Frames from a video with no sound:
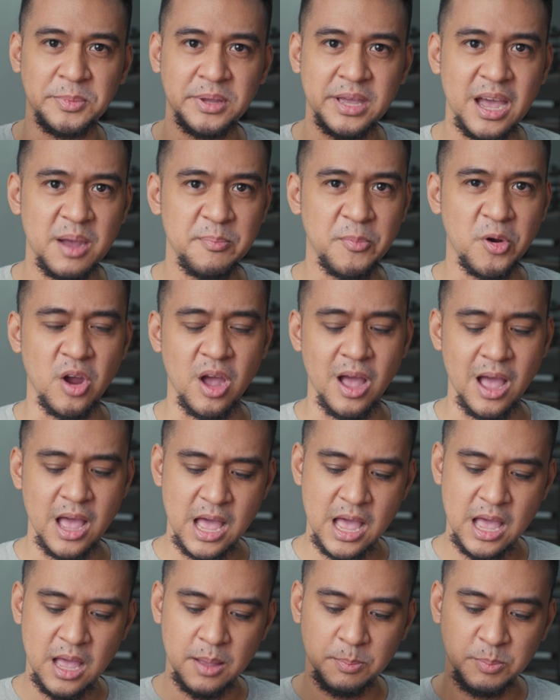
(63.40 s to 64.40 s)
camera.
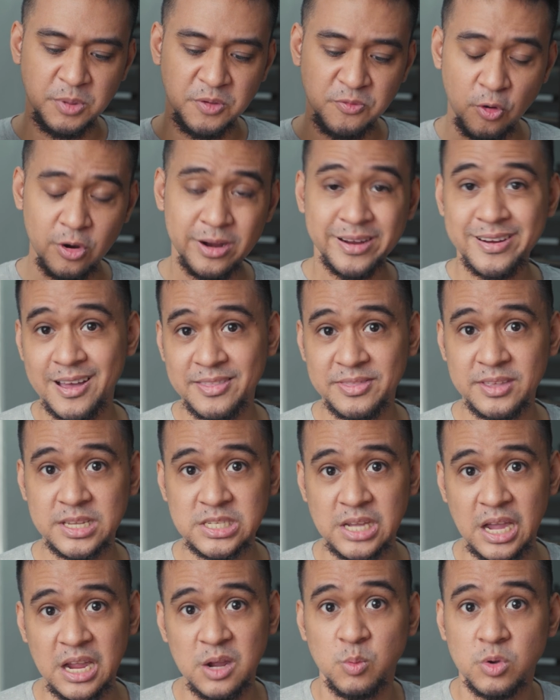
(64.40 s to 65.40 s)
Before I got this,
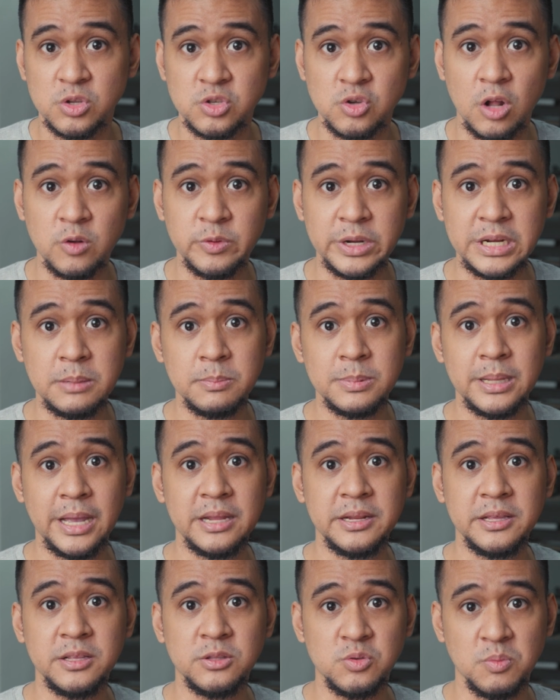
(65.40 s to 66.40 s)
I was already
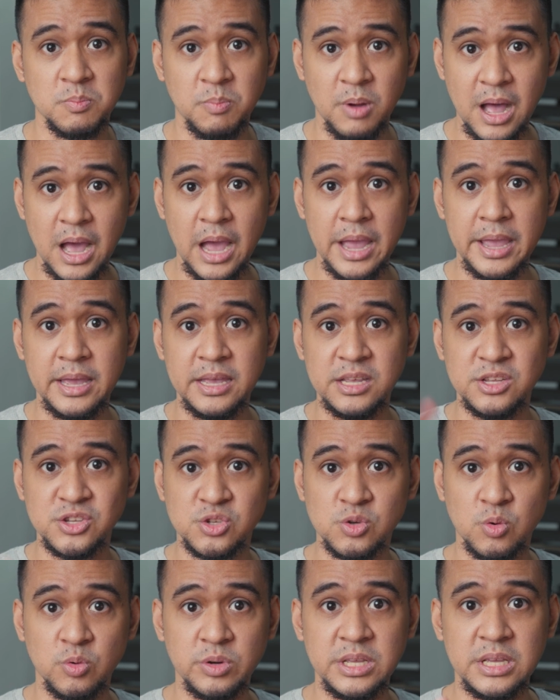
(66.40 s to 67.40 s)
planning to buy a
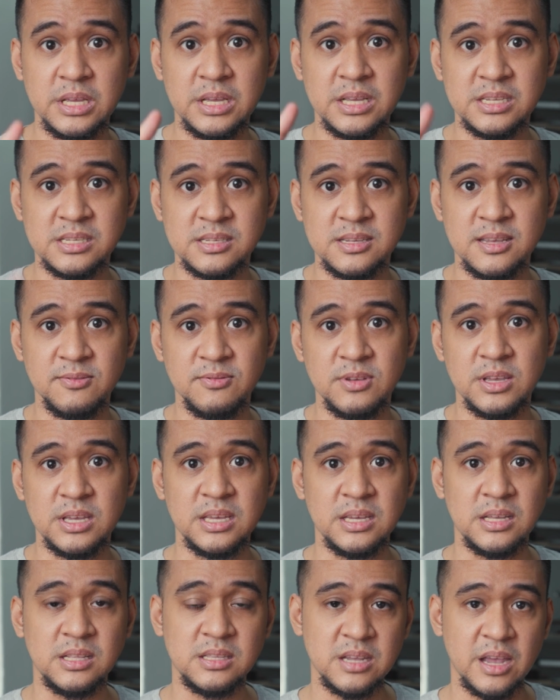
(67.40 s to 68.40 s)
Sony
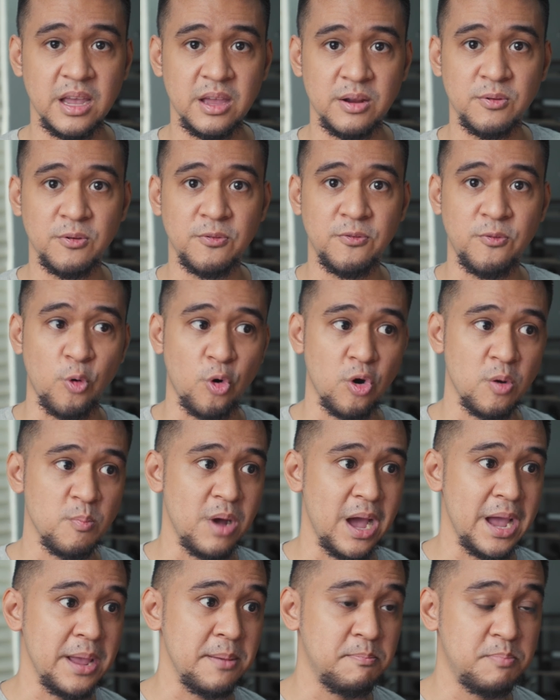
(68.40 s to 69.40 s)
ZV-E10 for
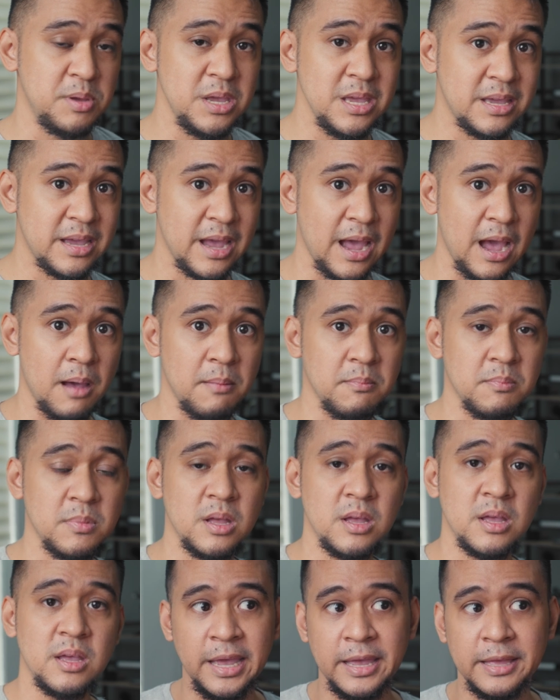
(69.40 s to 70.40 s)
my B cam,
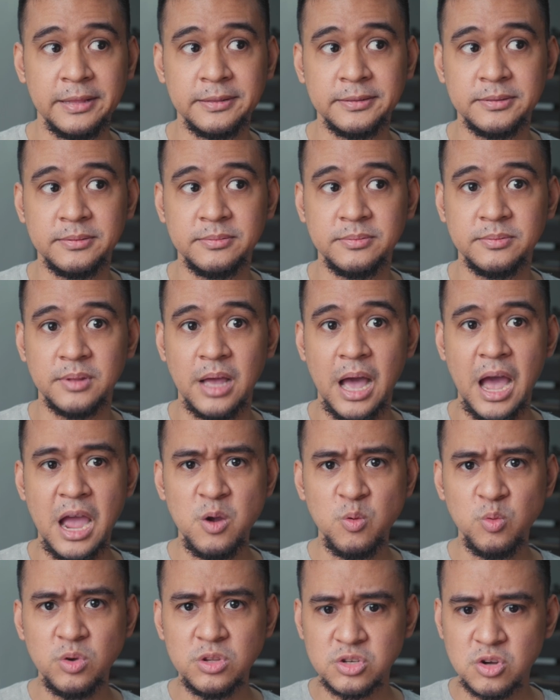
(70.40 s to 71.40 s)
and I
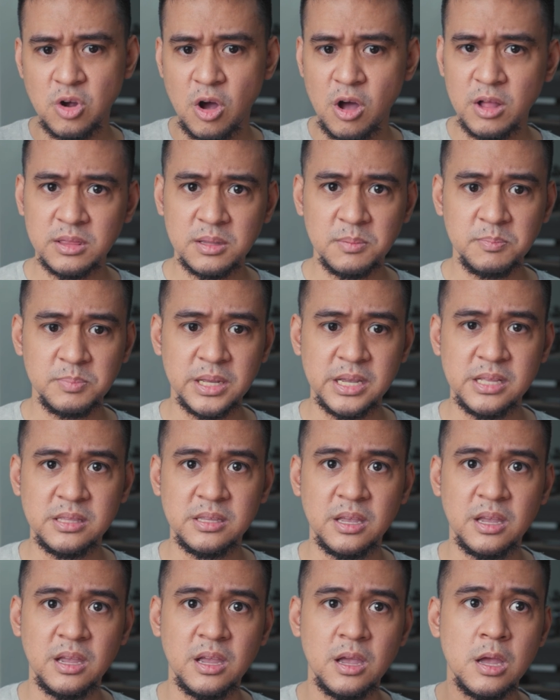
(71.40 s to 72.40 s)
was
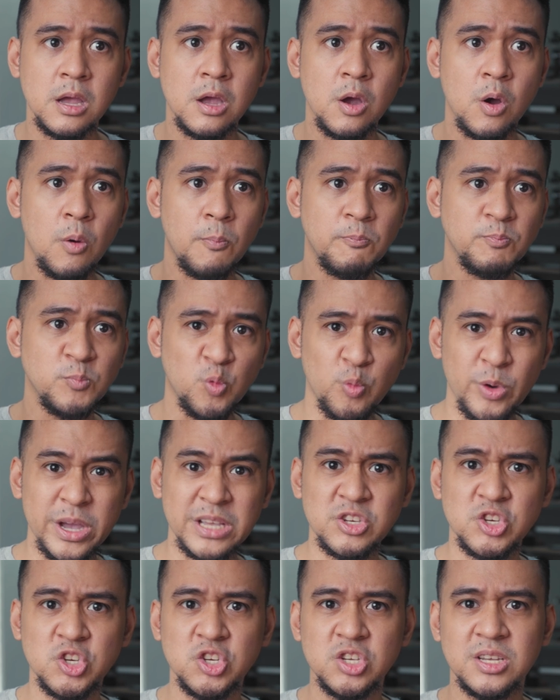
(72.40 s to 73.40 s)
contemplating
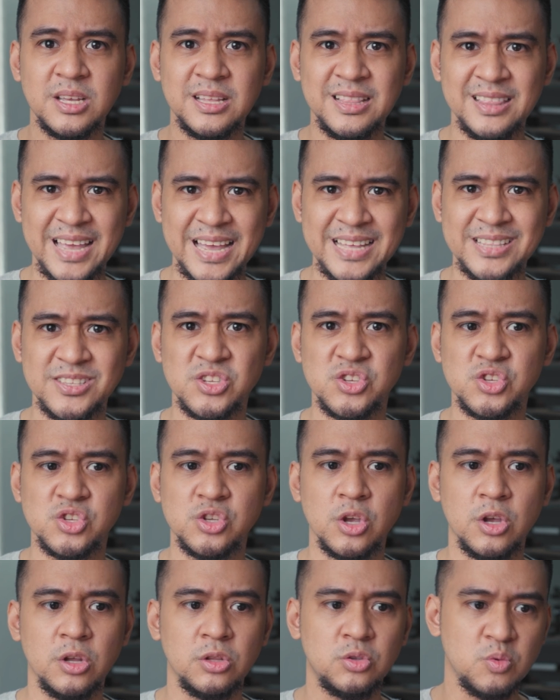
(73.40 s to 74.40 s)
which lens
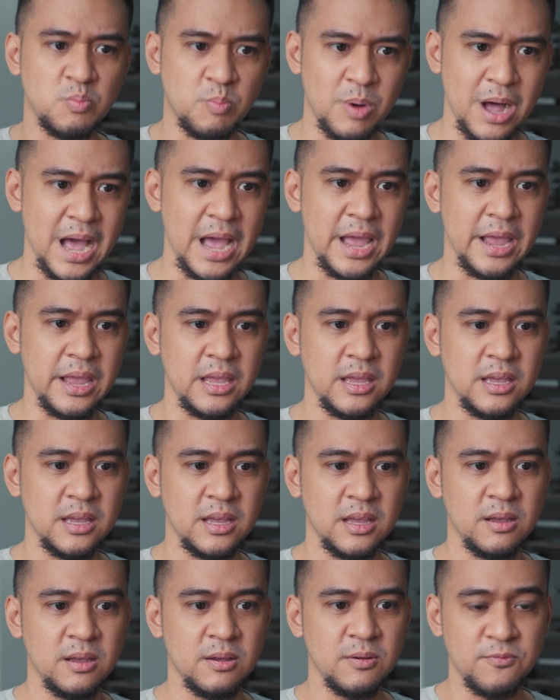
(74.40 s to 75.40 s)
to buy
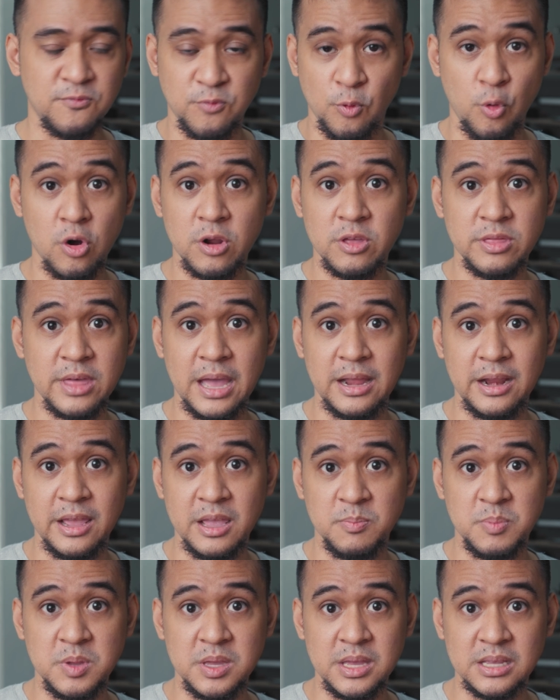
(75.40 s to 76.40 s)
for that
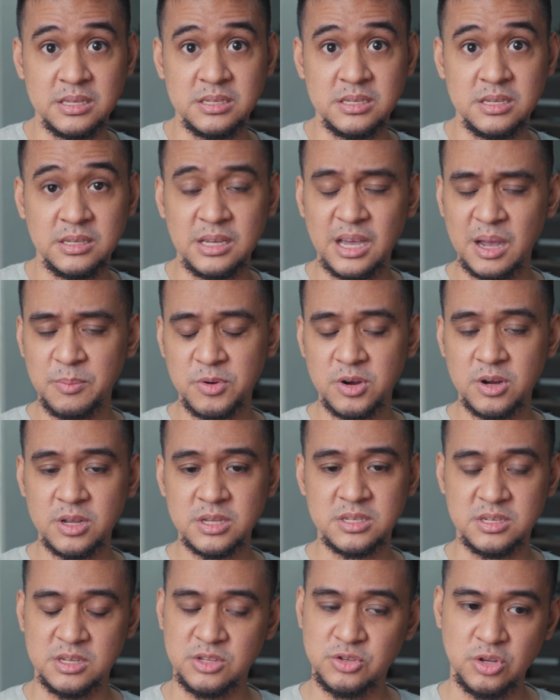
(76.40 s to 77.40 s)
APS-C camera,
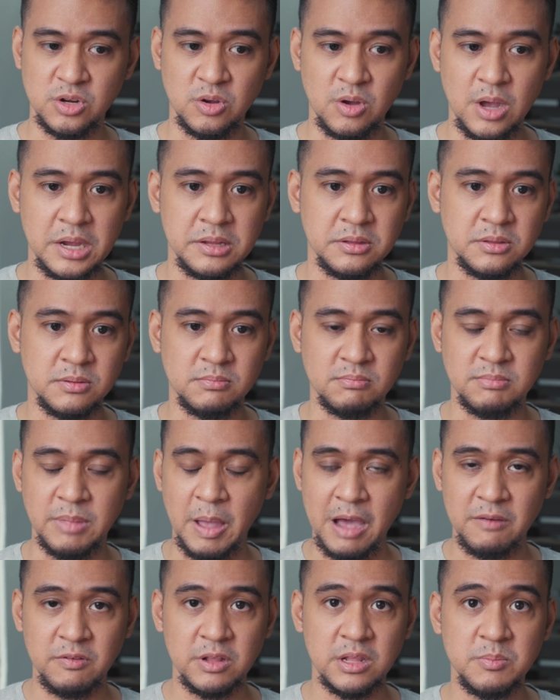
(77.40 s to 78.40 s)
since I
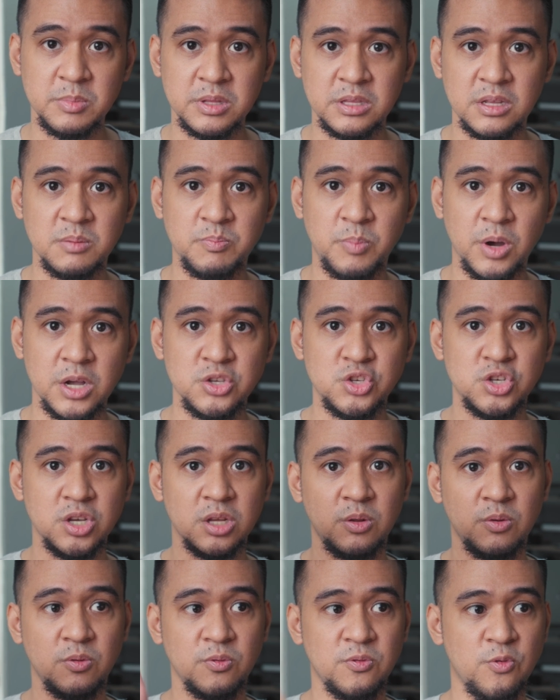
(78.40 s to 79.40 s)
have a limited
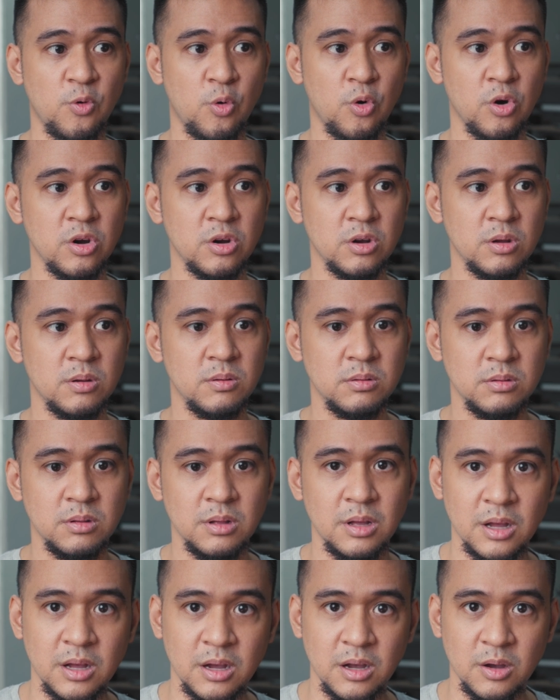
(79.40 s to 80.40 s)
budget for
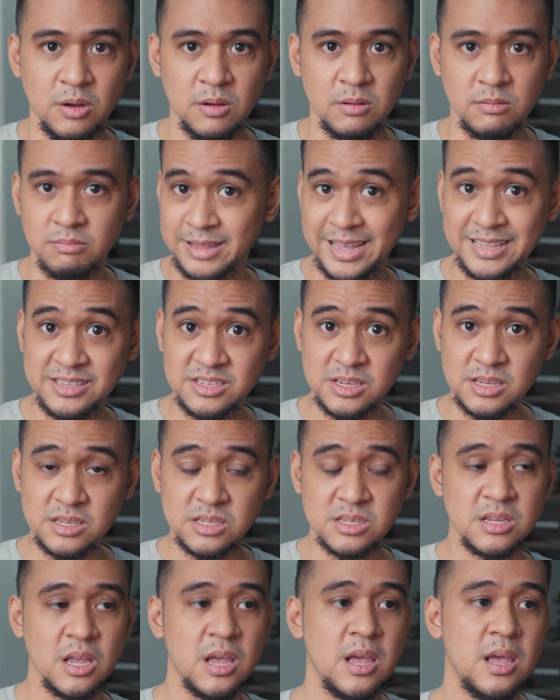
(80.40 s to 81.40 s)

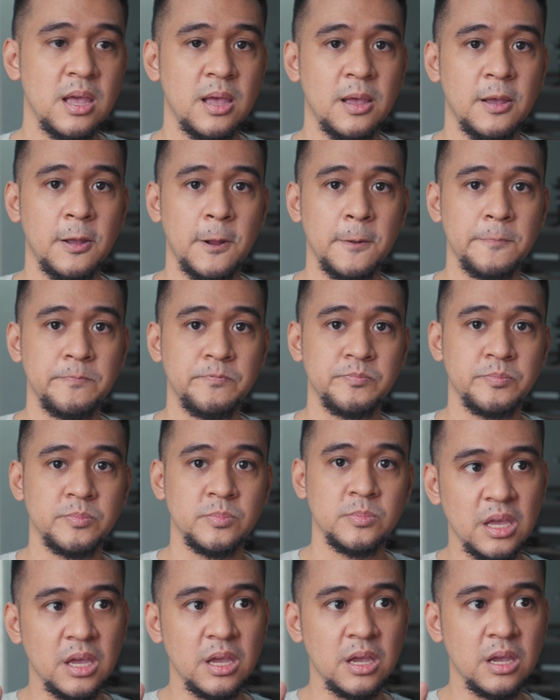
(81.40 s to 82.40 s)
lenses. So I was
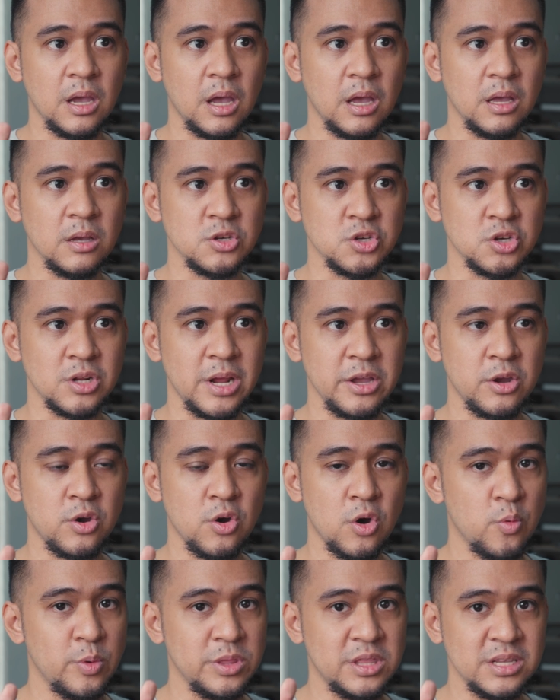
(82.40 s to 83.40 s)
thinking, should I
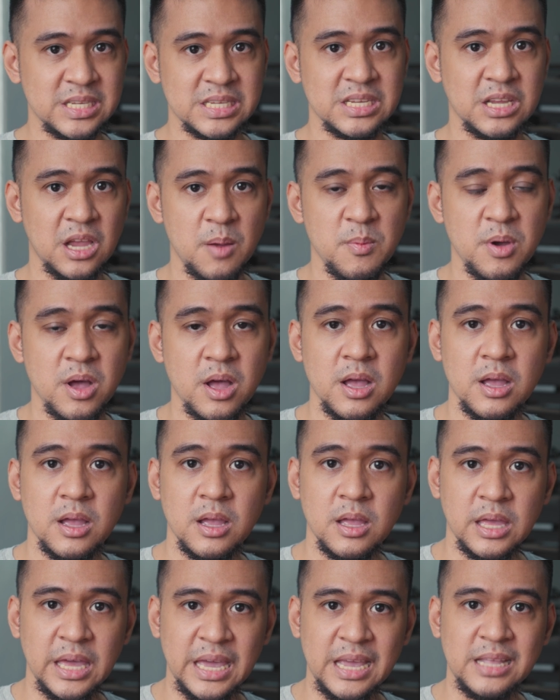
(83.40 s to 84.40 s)
go with the Sigma
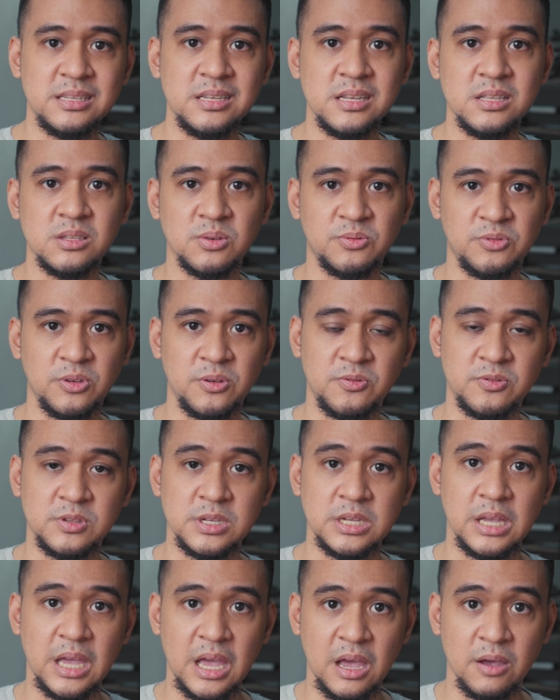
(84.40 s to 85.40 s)

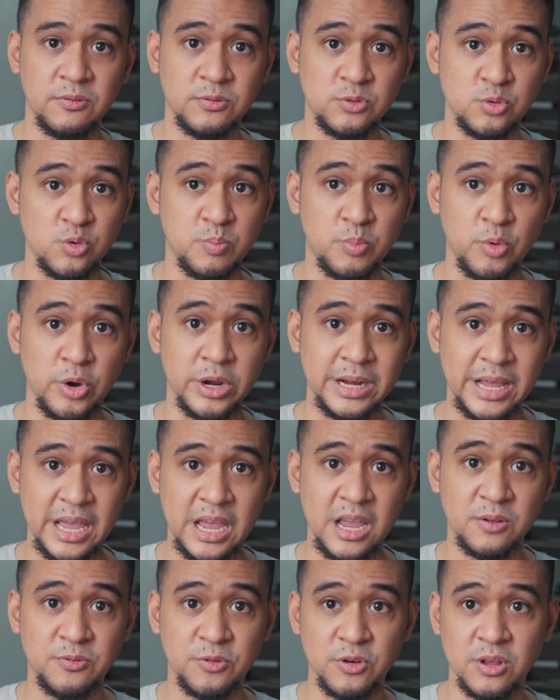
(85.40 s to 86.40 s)
18-50
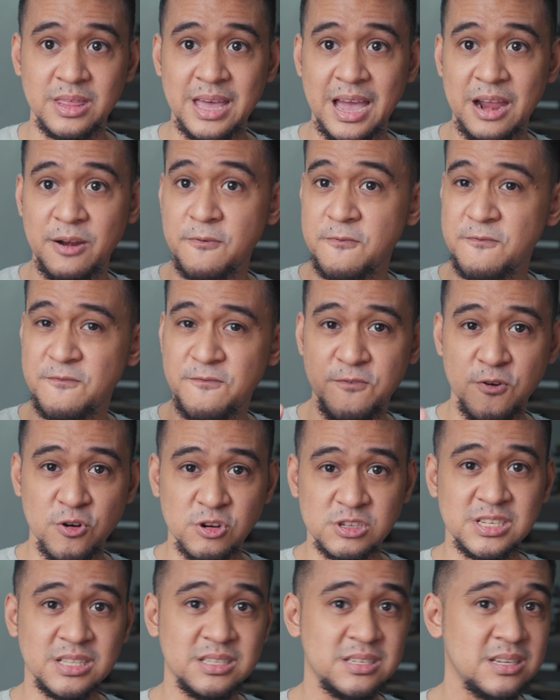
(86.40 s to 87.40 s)
f2.8 for that
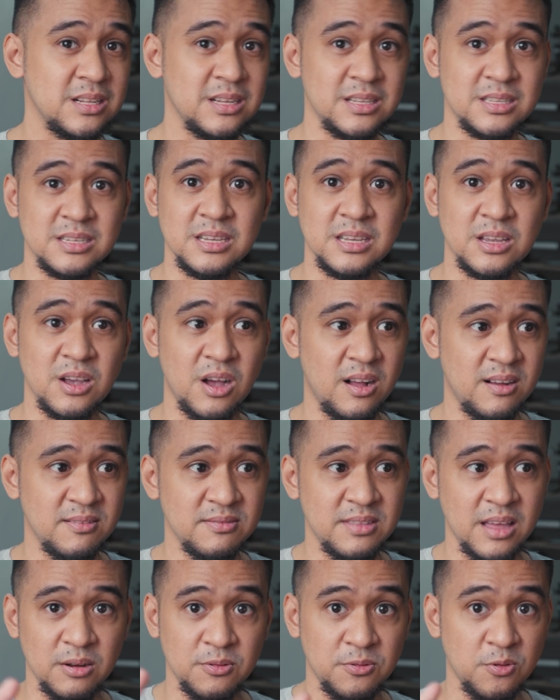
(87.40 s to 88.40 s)
versatility of
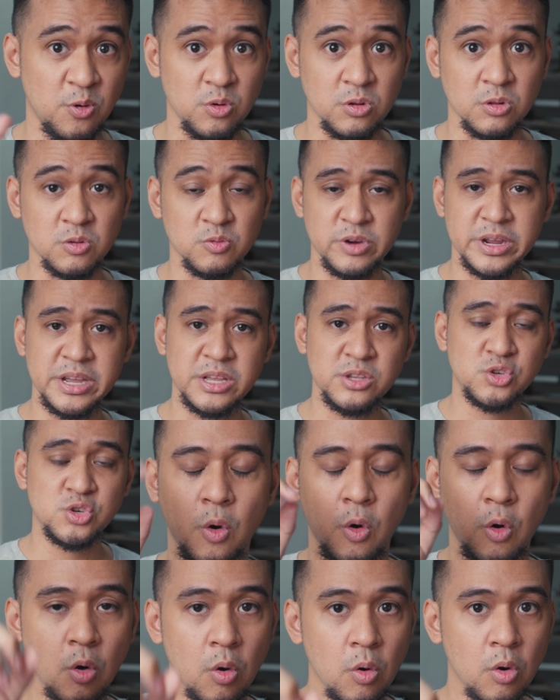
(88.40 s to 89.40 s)
that focal range,
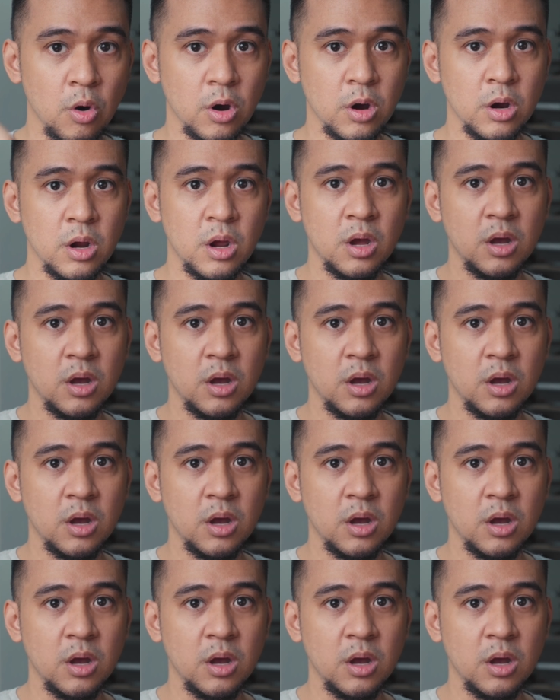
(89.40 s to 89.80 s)
or